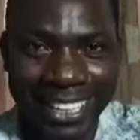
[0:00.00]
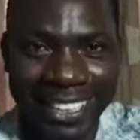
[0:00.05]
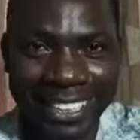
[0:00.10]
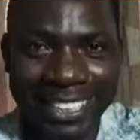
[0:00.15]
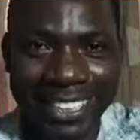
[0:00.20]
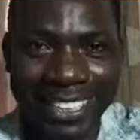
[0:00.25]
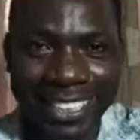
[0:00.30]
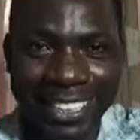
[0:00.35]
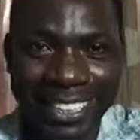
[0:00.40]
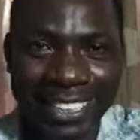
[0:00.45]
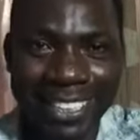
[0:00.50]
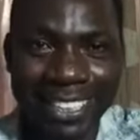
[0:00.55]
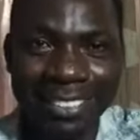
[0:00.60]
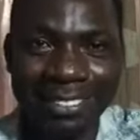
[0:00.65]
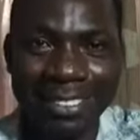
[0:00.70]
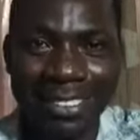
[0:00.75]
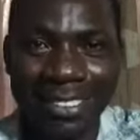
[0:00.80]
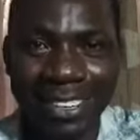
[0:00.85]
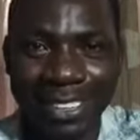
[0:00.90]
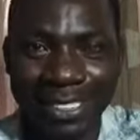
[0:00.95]
So it's
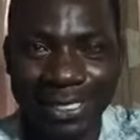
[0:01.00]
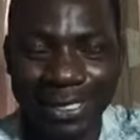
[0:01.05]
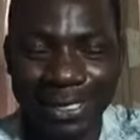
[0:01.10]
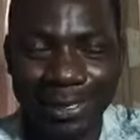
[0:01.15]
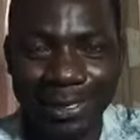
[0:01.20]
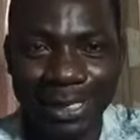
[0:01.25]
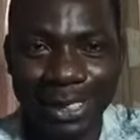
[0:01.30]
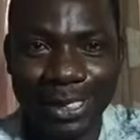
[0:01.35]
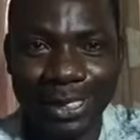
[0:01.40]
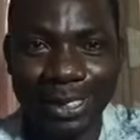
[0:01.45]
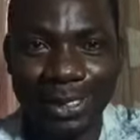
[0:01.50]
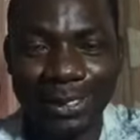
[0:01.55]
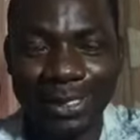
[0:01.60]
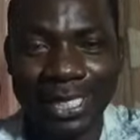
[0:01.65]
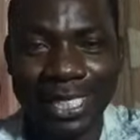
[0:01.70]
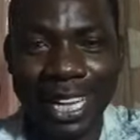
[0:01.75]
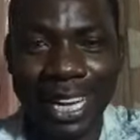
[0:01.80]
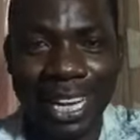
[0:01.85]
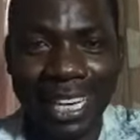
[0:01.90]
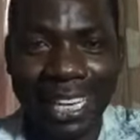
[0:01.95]
giving us so much of
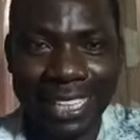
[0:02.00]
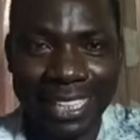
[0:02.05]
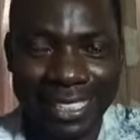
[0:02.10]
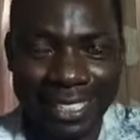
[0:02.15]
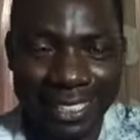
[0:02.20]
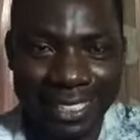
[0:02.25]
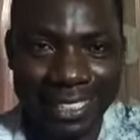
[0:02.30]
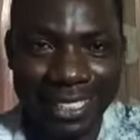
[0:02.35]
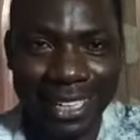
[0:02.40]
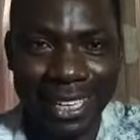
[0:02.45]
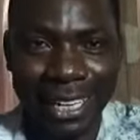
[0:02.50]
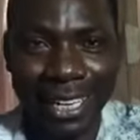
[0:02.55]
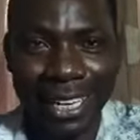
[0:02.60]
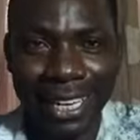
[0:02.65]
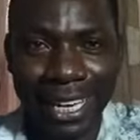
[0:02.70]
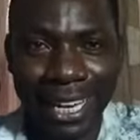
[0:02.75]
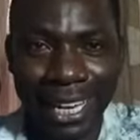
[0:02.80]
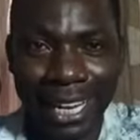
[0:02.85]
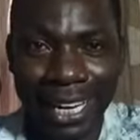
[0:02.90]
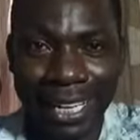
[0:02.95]
signs.
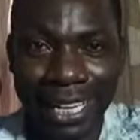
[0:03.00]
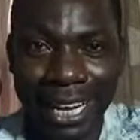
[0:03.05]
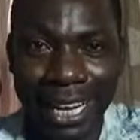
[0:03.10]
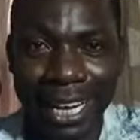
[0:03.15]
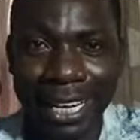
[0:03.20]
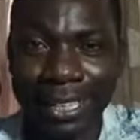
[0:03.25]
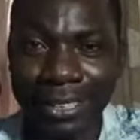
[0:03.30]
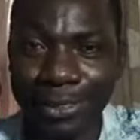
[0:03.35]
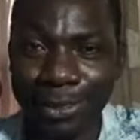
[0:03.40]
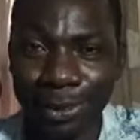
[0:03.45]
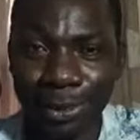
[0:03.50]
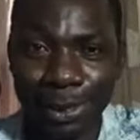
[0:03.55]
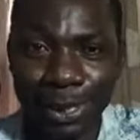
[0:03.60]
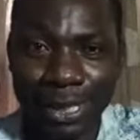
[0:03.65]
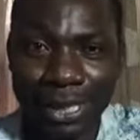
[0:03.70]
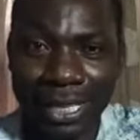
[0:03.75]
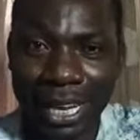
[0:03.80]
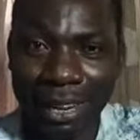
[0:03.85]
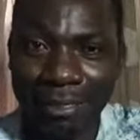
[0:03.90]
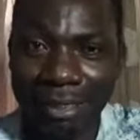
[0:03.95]
And
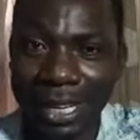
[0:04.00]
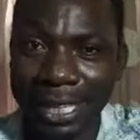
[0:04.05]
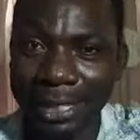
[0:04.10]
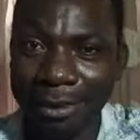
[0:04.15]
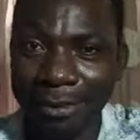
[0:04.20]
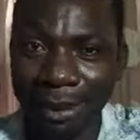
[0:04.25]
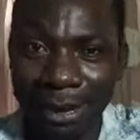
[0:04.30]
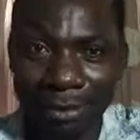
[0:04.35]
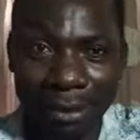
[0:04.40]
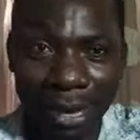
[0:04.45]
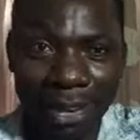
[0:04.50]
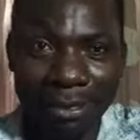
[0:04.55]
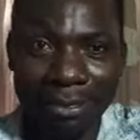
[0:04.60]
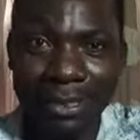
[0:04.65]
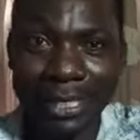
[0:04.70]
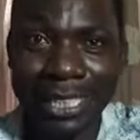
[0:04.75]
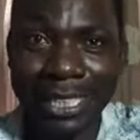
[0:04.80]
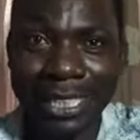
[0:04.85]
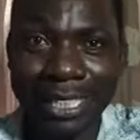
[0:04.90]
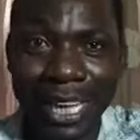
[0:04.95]
stories I've heard about
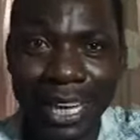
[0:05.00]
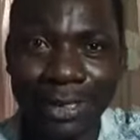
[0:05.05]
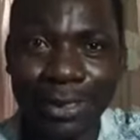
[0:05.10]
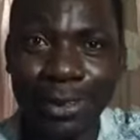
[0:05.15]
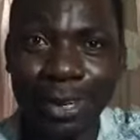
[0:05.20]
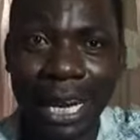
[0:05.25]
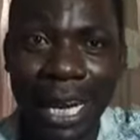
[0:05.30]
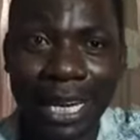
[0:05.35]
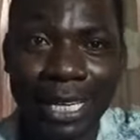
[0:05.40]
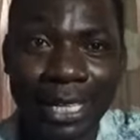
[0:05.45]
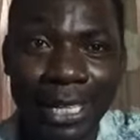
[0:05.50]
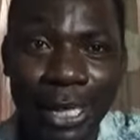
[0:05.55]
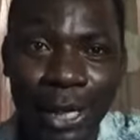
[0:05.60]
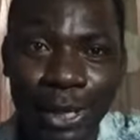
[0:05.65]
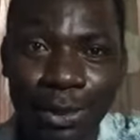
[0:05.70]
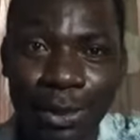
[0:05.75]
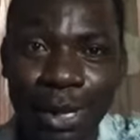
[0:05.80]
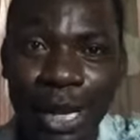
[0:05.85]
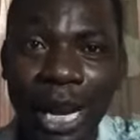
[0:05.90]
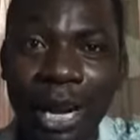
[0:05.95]
5G is that
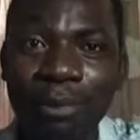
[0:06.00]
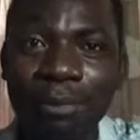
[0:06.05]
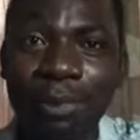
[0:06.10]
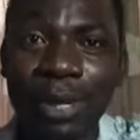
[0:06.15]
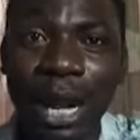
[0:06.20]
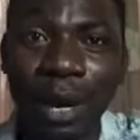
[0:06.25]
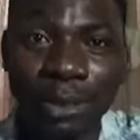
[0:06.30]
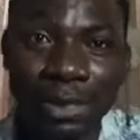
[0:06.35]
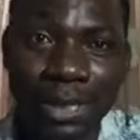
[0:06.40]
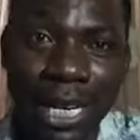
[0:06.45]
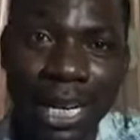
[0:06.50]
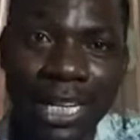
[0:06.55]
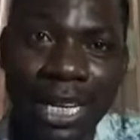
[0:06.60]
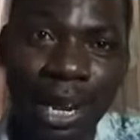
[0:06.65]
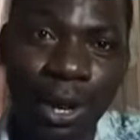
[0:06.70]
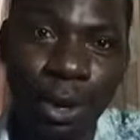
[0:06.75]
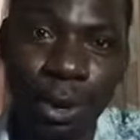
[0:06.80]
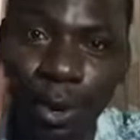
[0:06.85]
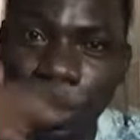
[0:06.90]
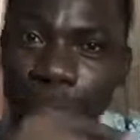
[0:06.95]
you can be outside
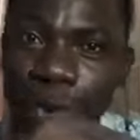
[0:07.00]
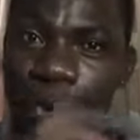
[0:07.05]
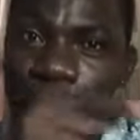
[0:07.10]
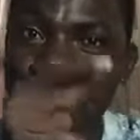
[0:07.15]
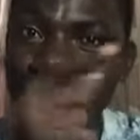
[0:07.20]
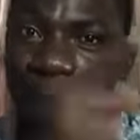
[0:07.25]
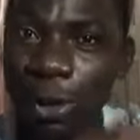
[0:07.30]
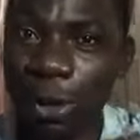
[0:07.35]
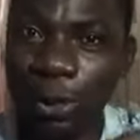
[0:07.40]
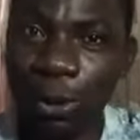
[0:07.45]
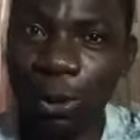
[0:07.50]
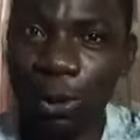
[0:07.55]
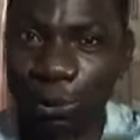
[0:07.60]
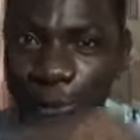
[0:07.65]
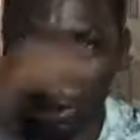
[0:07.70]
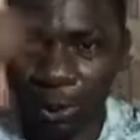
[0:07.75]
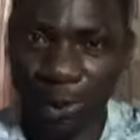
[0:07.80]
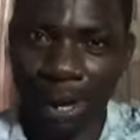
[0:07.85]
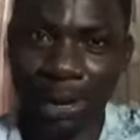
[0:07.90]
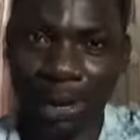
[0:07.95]
and close your door
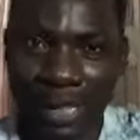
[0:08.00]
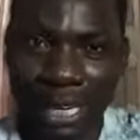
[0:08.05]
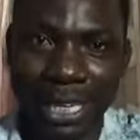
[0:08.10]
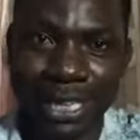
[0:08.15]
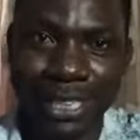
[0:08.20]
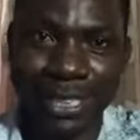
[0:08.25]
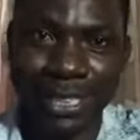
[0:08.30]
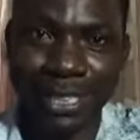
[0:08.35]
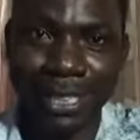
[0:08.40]
from outside.